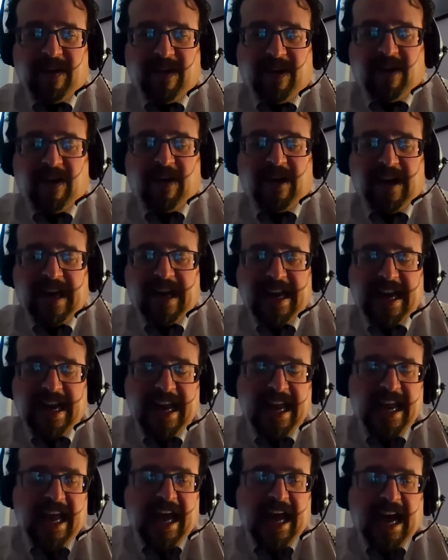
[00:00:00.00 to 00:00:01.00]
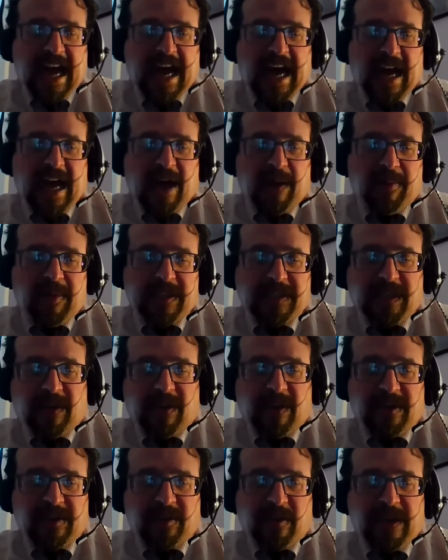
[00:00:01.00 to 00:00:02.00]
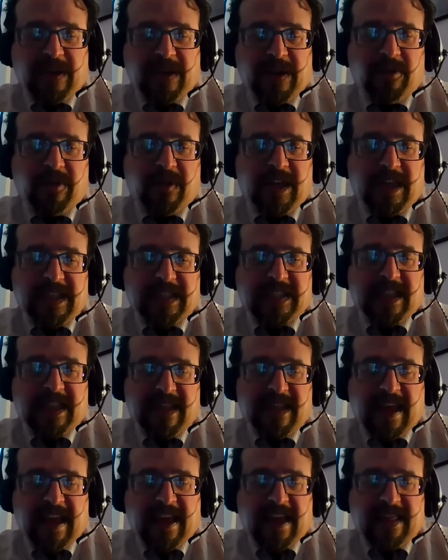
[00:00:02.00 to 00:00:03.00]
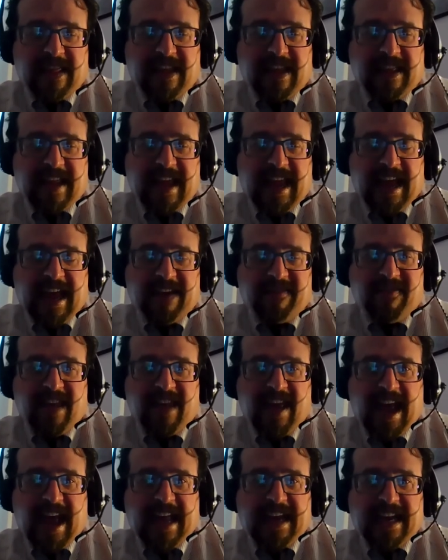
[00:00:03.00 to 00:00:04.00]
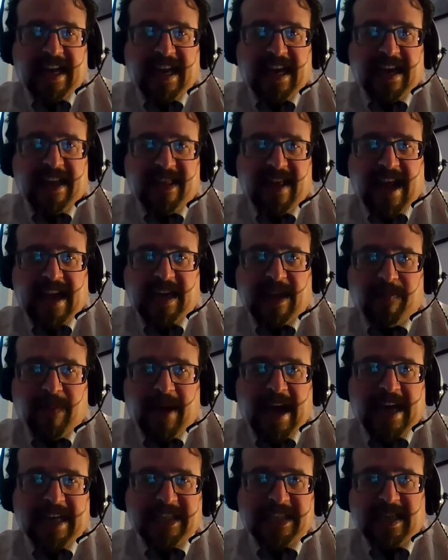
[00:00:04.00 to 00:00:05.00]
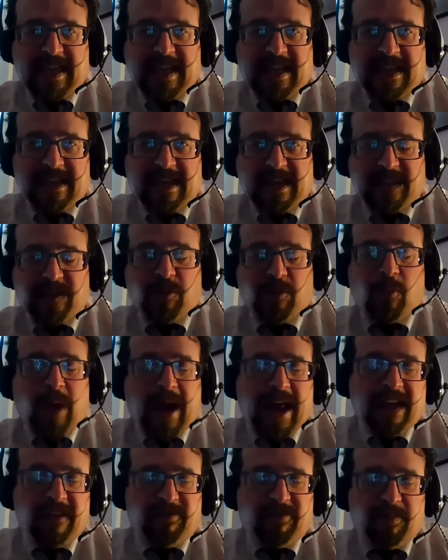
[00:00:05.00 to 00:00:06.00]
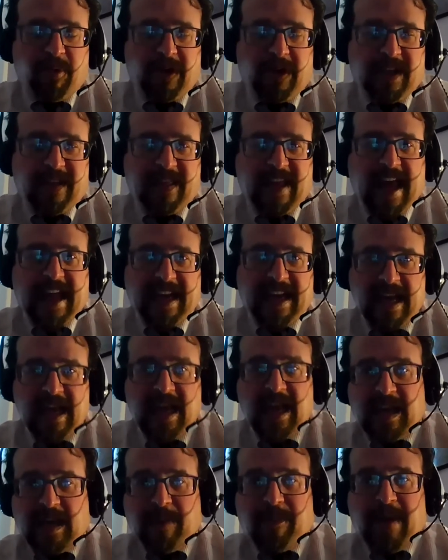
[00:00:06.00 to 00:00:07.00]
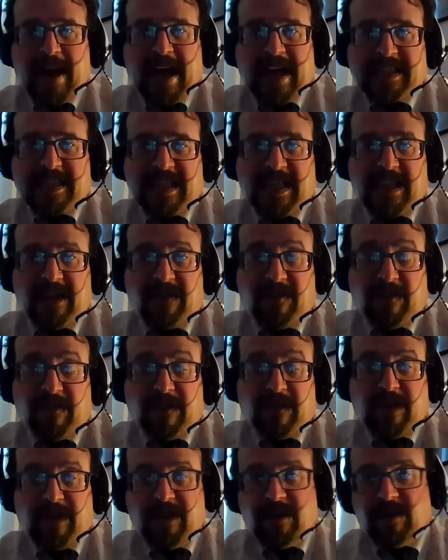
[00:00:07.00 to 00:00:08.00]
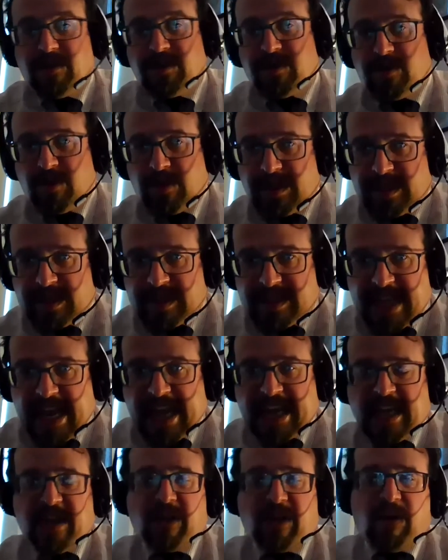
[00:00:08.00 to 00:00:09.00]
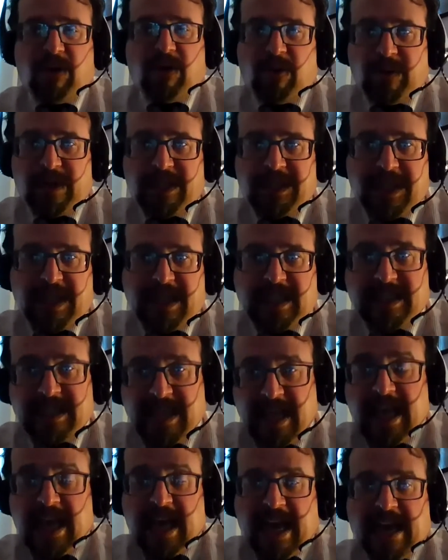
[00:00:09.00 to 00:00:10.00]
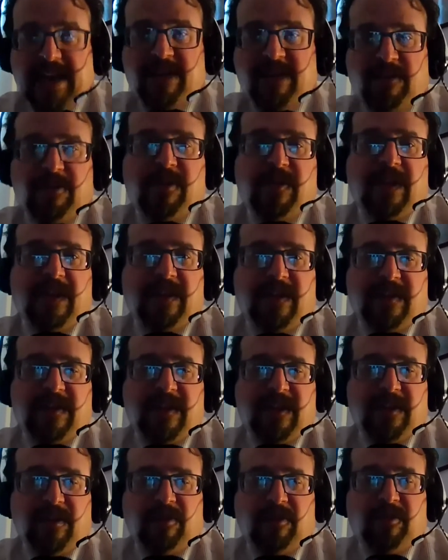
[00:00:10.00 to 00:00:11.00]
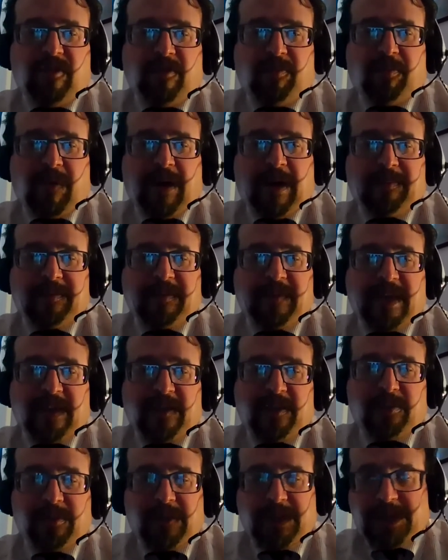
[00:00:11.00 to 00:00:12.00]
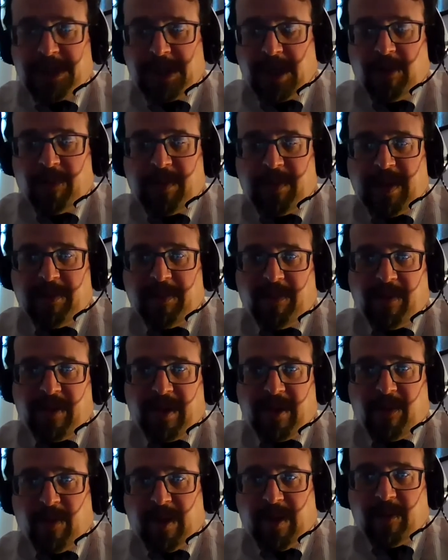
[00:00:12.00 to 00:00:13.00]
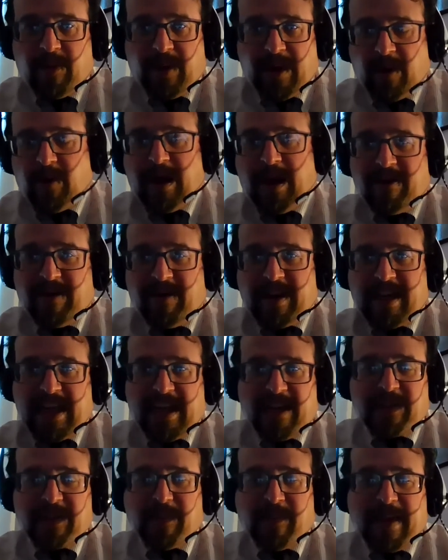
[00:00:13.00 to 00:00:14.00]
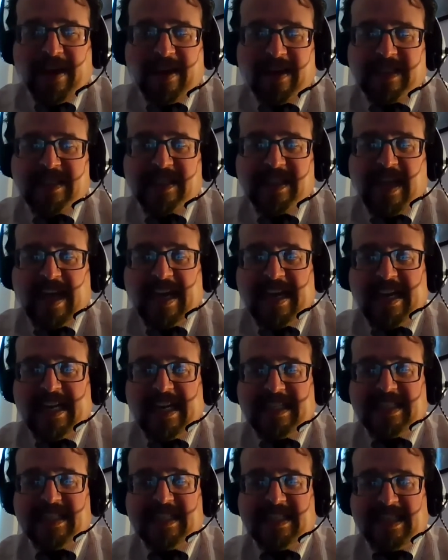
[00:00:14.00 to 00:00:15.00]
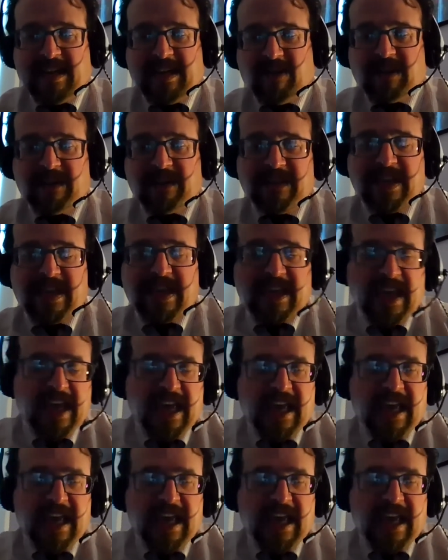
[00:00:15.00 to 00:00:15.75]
on. And so I do think that they have that capacity, and it's a way of putting that capacity to good use toward the second goal, which is I do think that the use of prompt letters would show people that what OIRA cares about is not necessarily